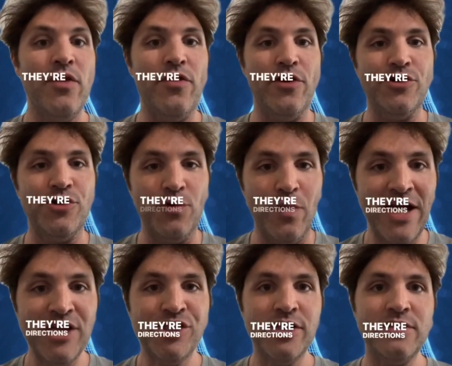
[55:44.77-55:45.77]
They're
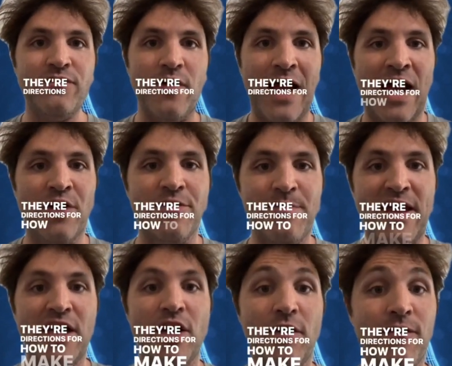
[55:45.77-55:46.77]
directions for how to
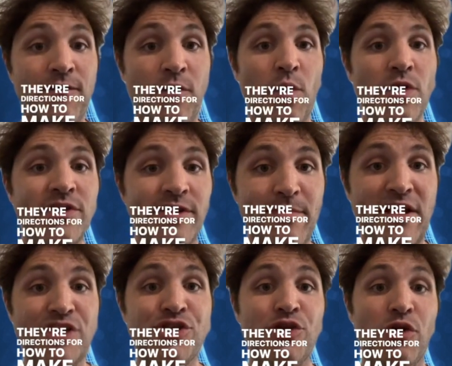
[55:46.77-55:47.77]
make a
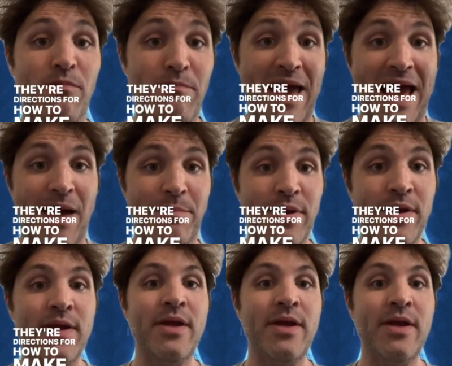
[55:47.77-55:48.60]
four-dimensional map.